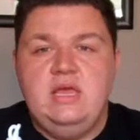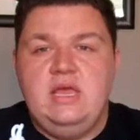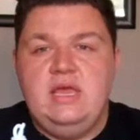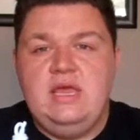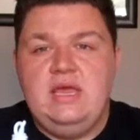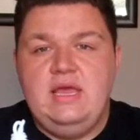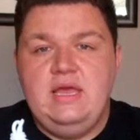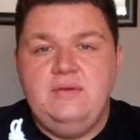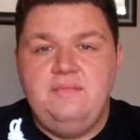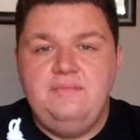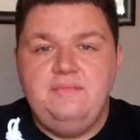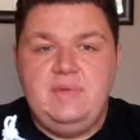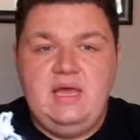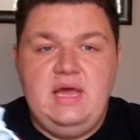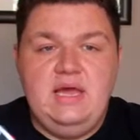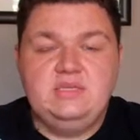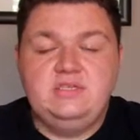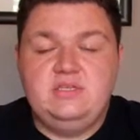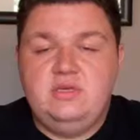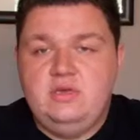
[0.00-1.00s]

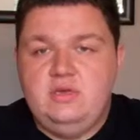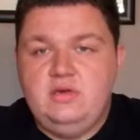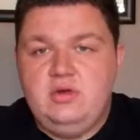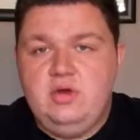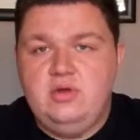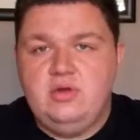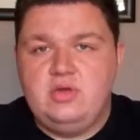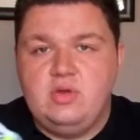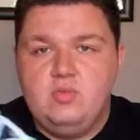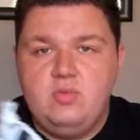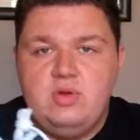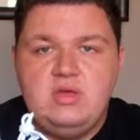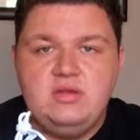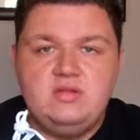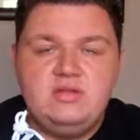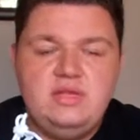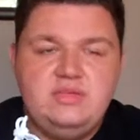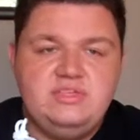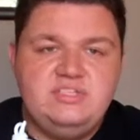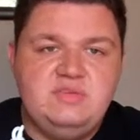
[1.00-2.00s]
as the Oregon
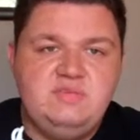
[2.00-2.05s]
weather tends